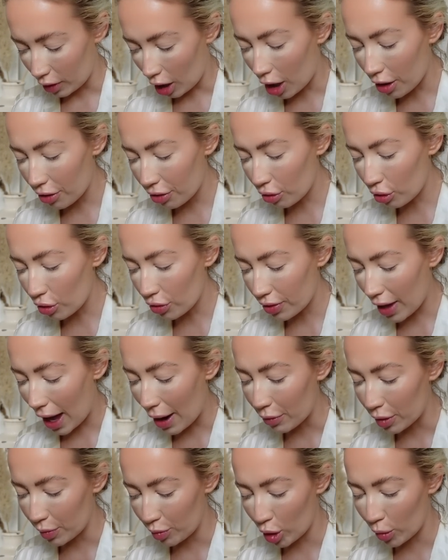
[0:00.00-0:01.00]
I thought
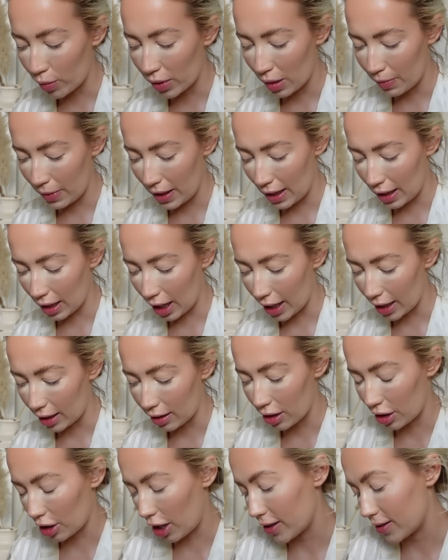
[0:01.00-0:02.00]
that would probably be
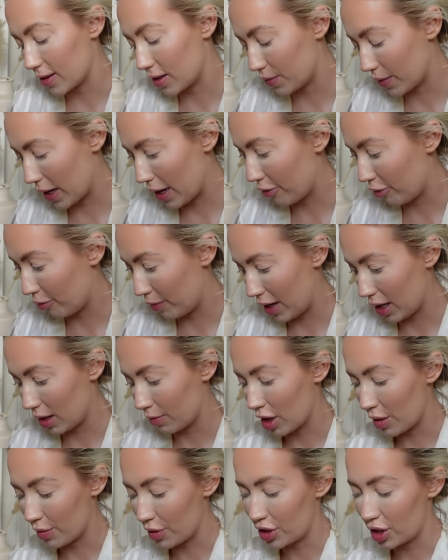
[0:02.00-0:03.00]
like the nicest way for me at the
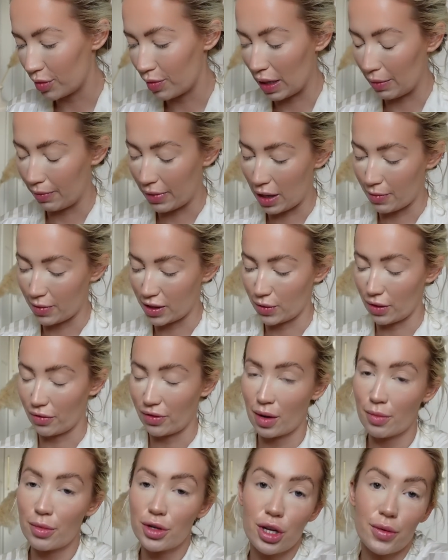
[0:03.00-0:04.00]
moment to bring baby Swift
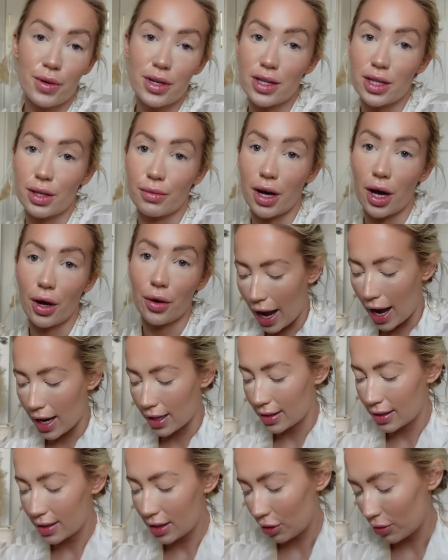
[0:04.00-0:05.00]
number two into the world
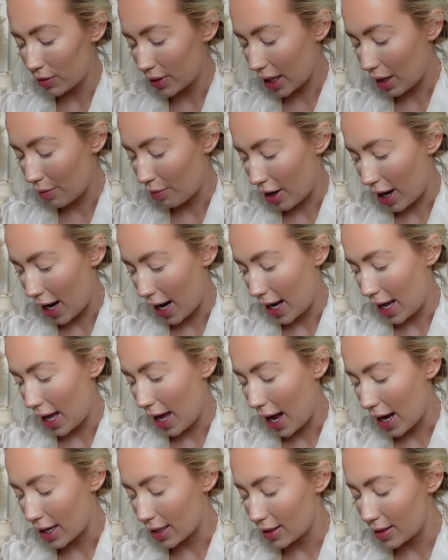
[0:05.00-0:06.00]
and still celebrate
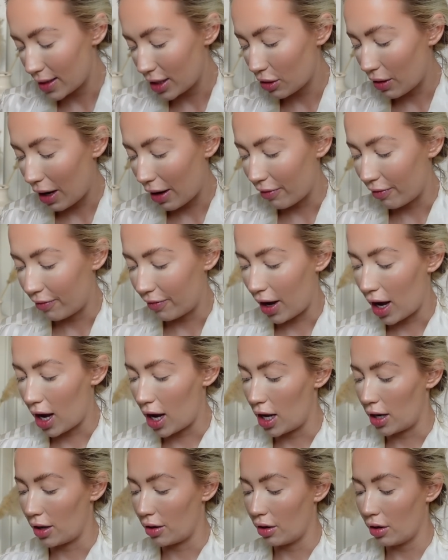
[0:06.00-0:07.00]
and still have
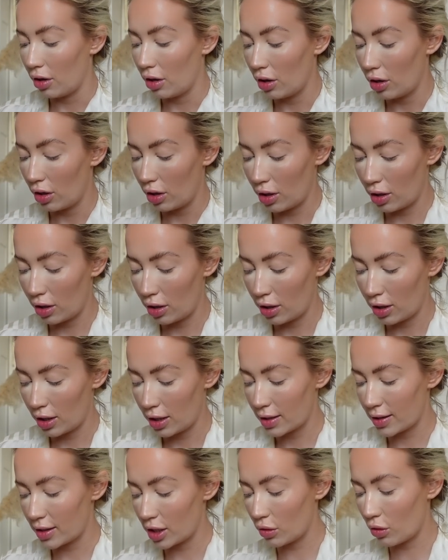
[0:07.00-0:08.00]
fun,
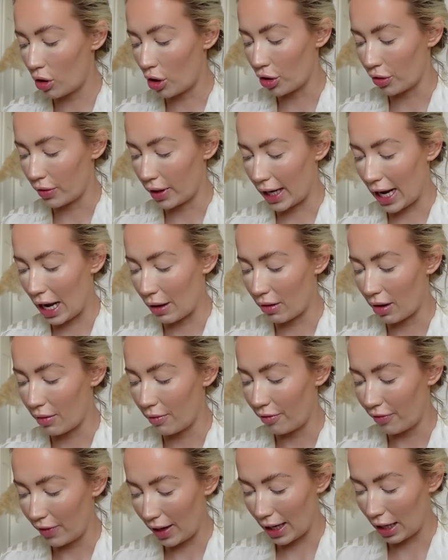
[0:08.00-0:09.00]
still honouring how
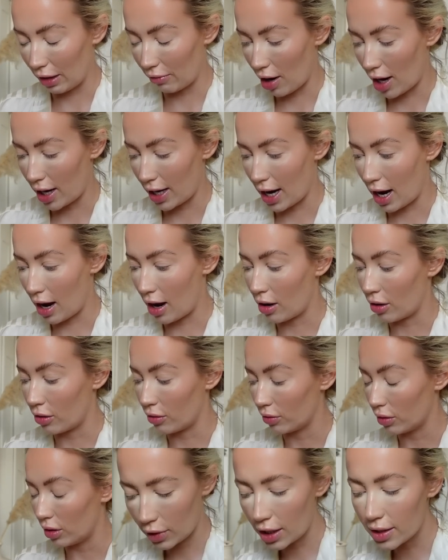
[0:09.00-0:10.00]
I'm feeling right
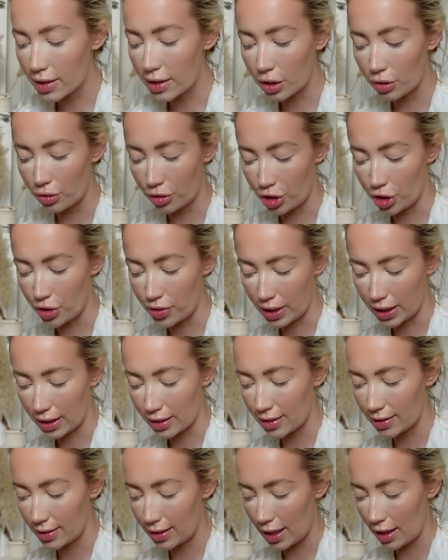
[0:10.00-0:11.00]
now, still choosing
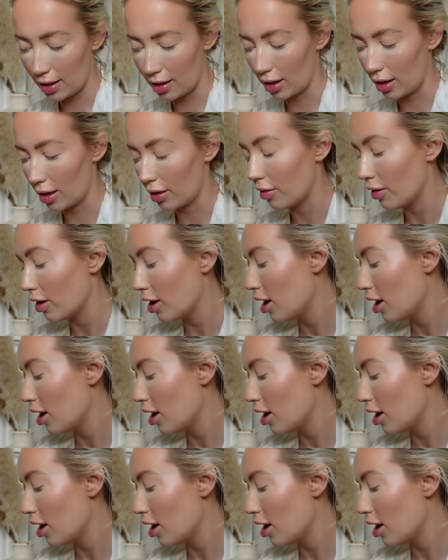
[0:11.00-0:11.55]
to see the